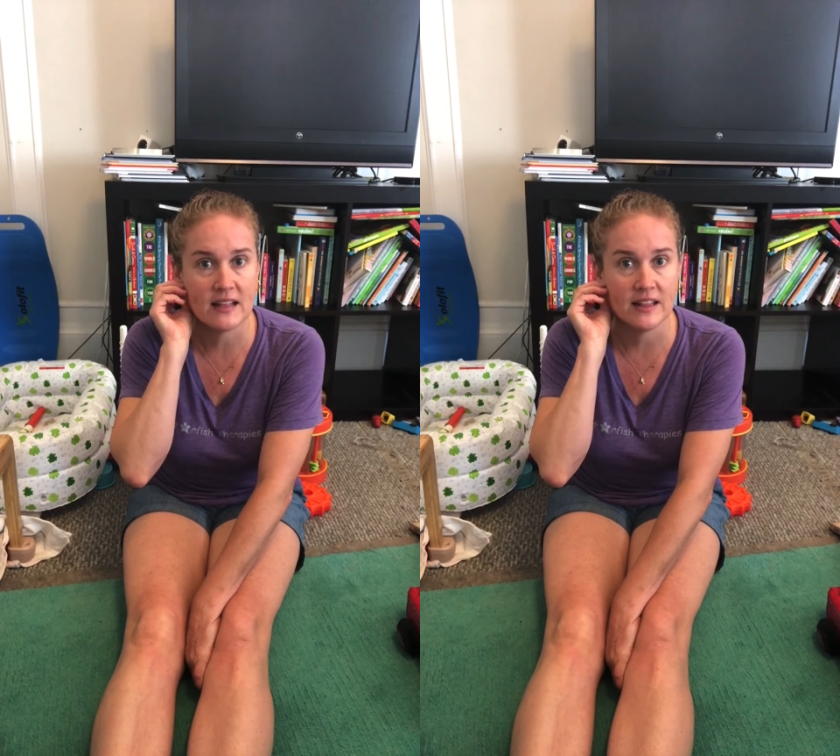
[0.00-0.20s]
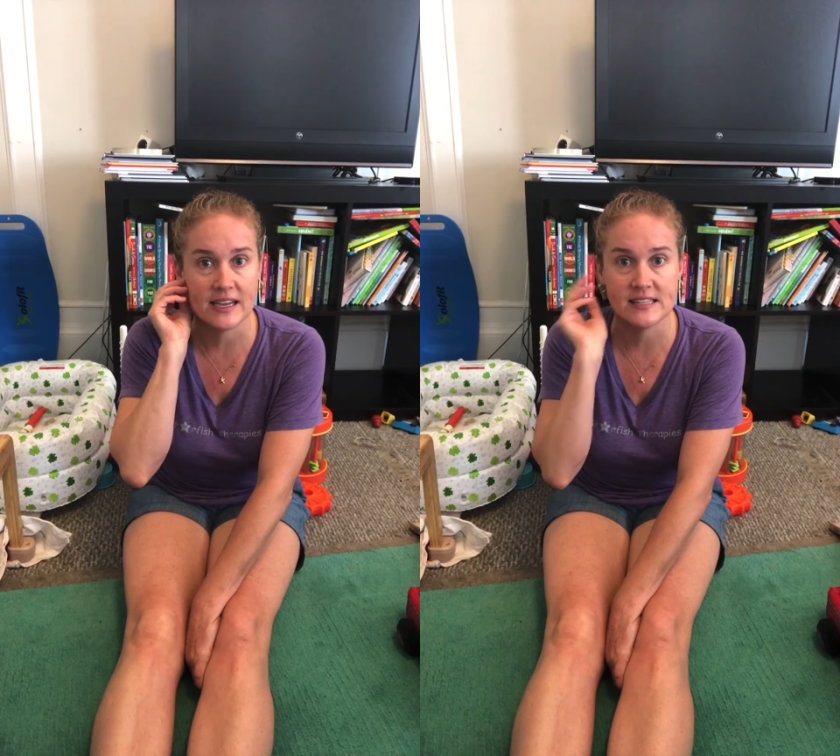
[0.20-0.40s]

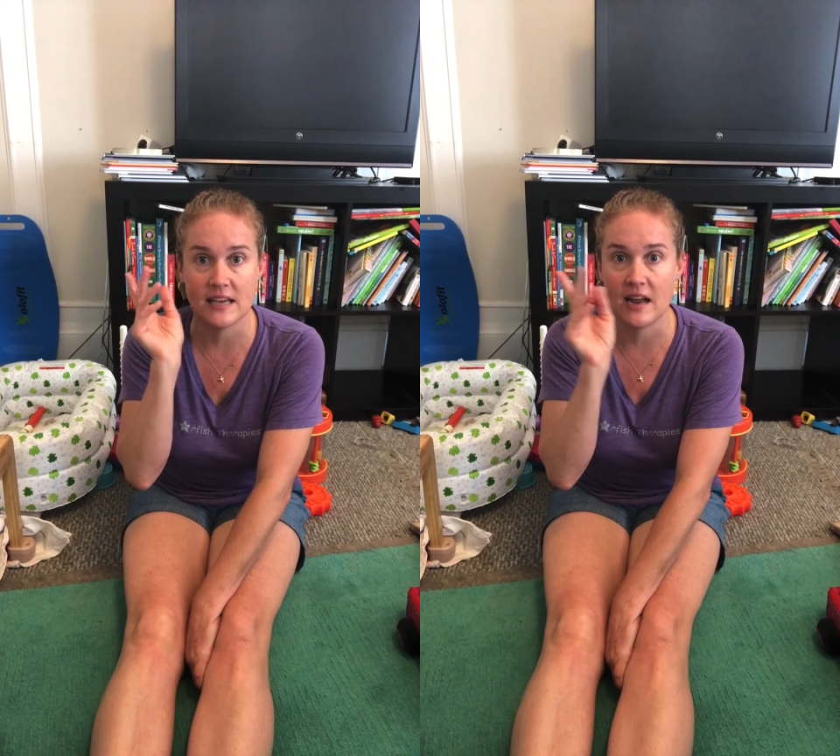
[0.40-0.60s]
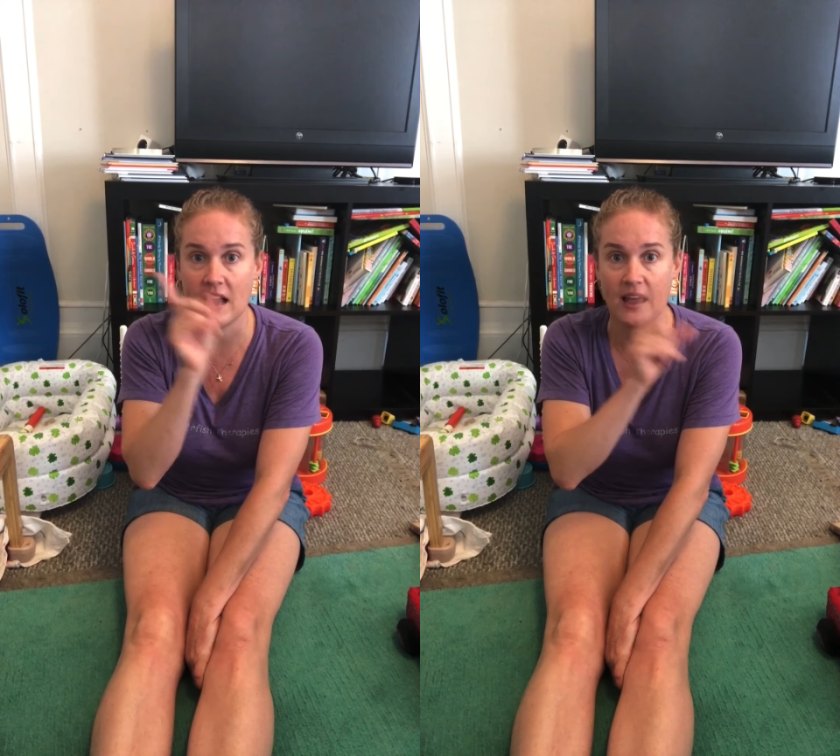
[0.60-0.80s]
Like I
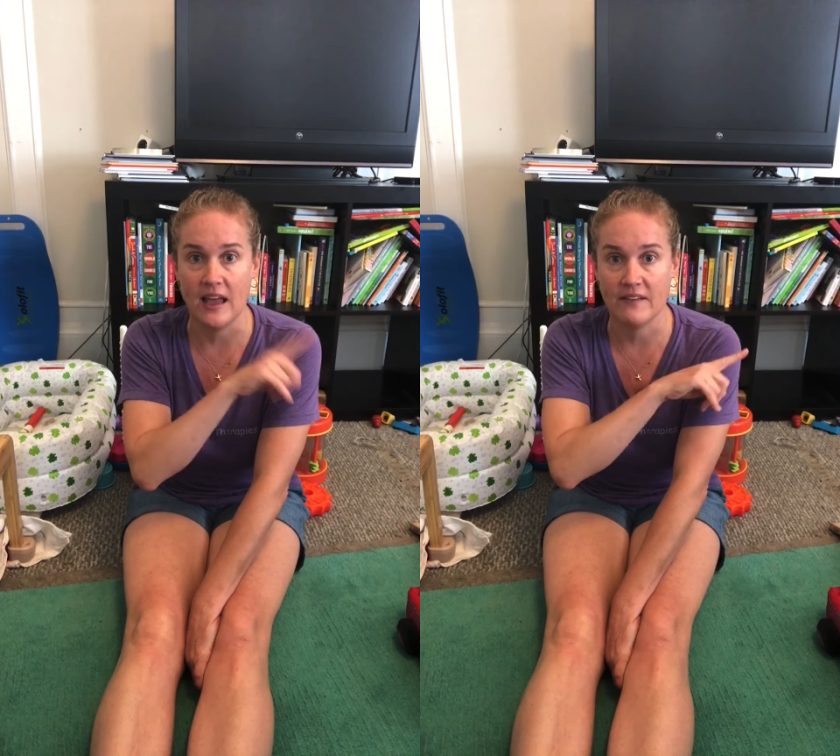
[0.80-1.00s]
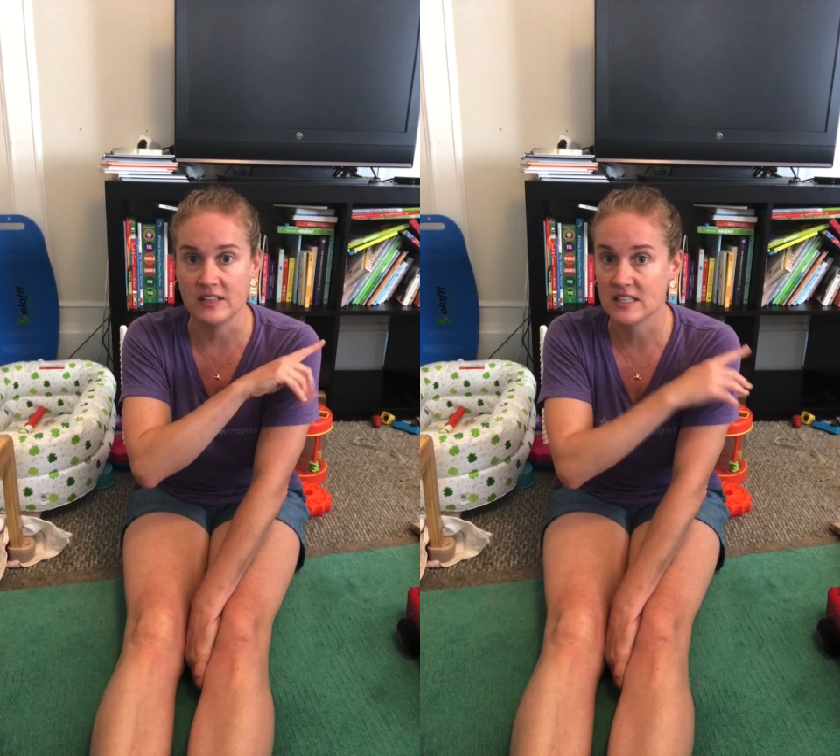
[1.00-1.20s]
said, I
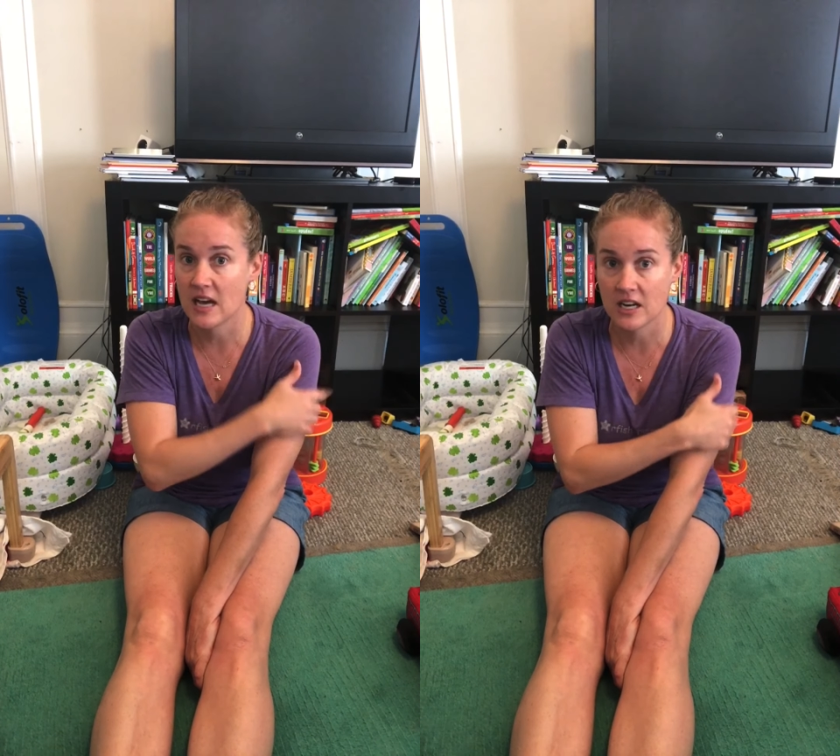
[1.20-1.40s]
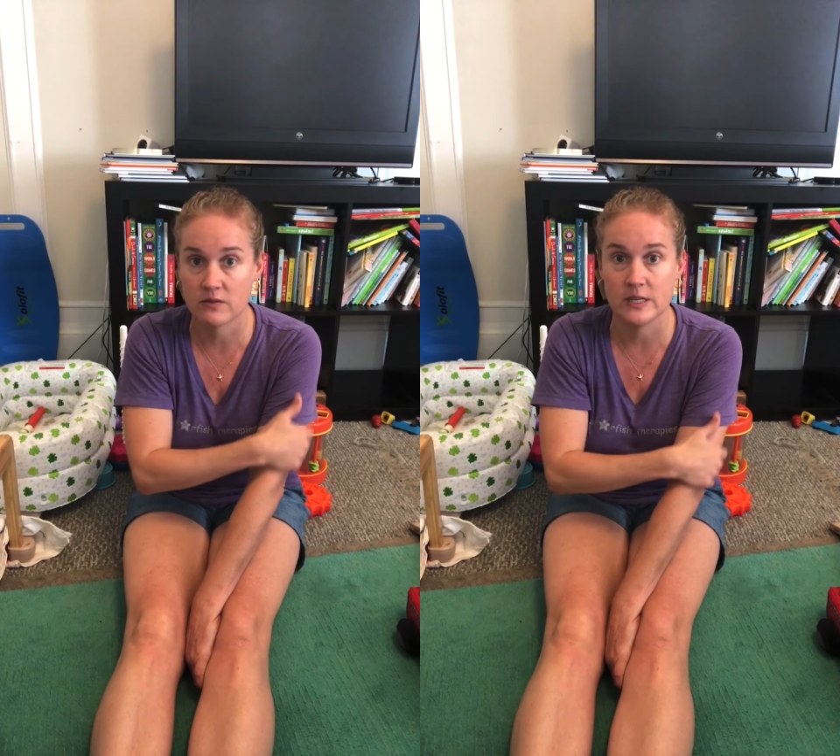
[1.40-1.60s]
have a
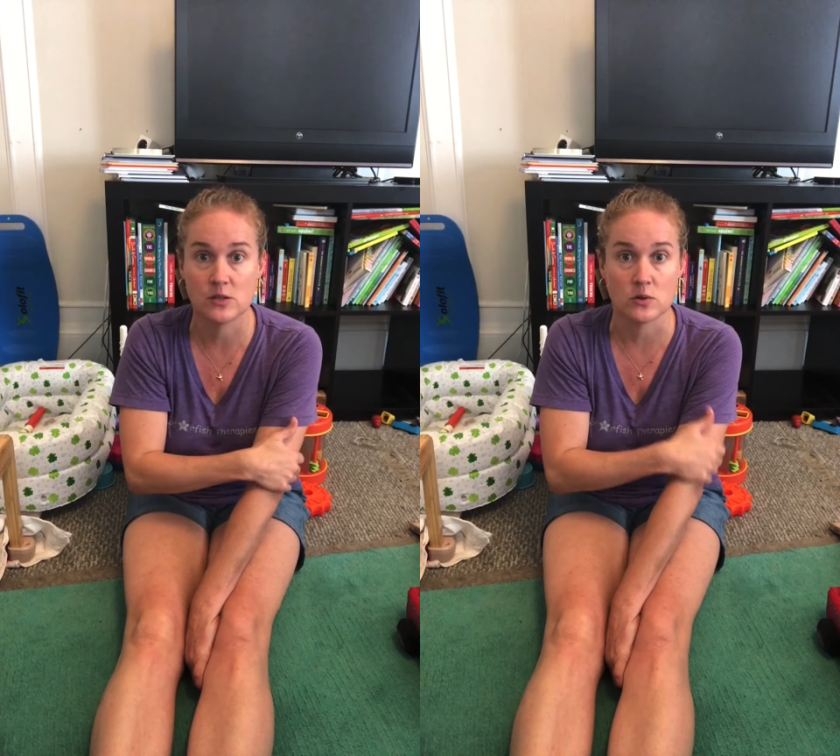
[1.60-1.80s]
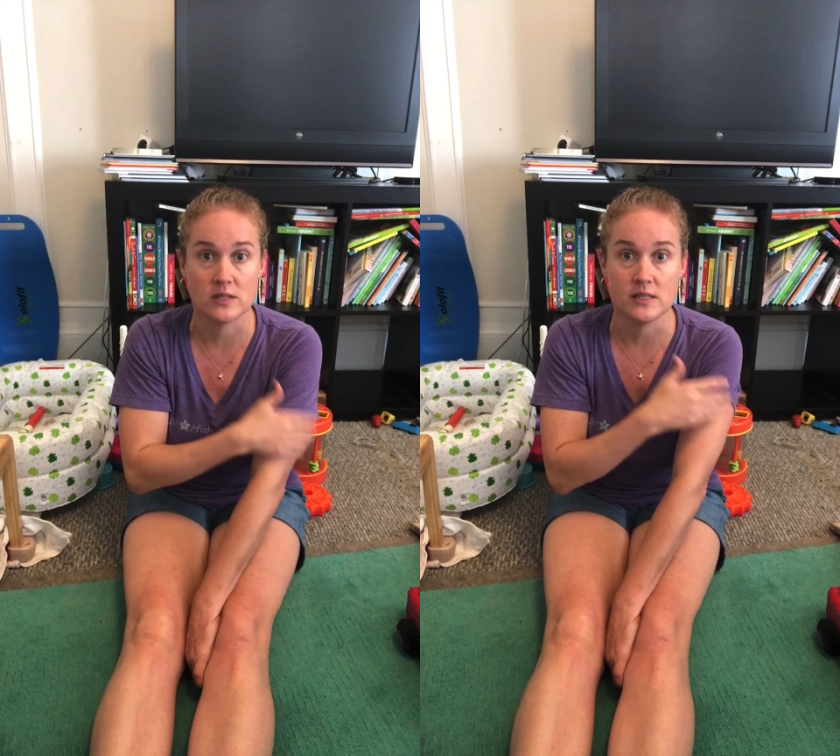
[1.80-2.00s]
ton of
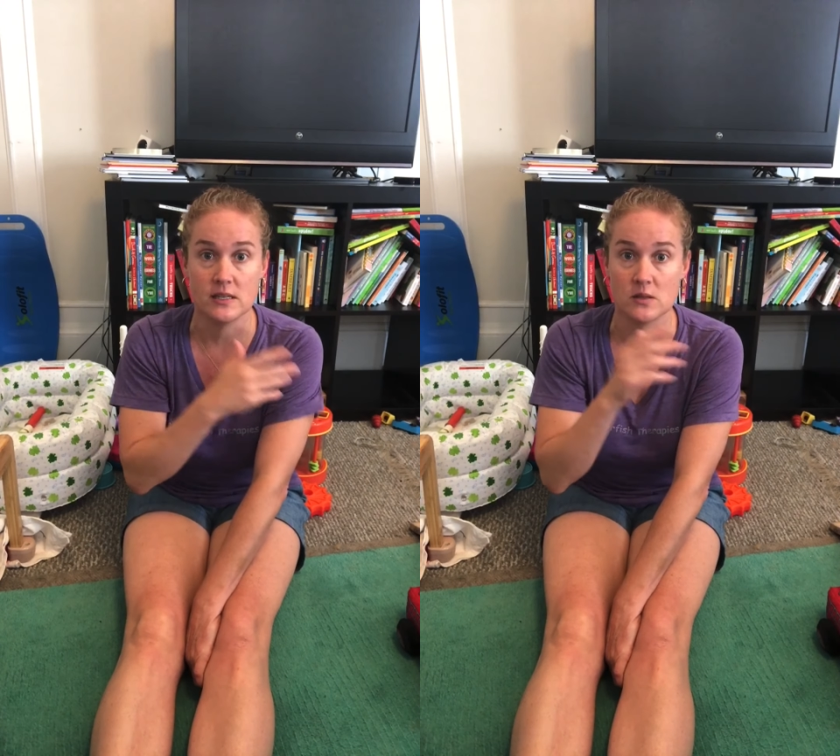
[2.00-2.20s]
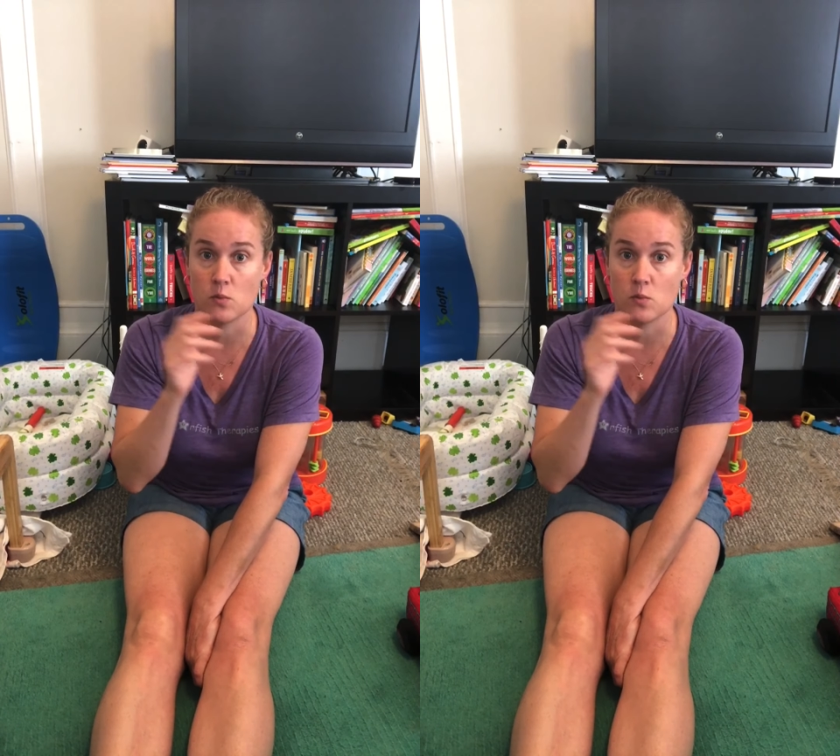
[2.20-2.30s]
resources.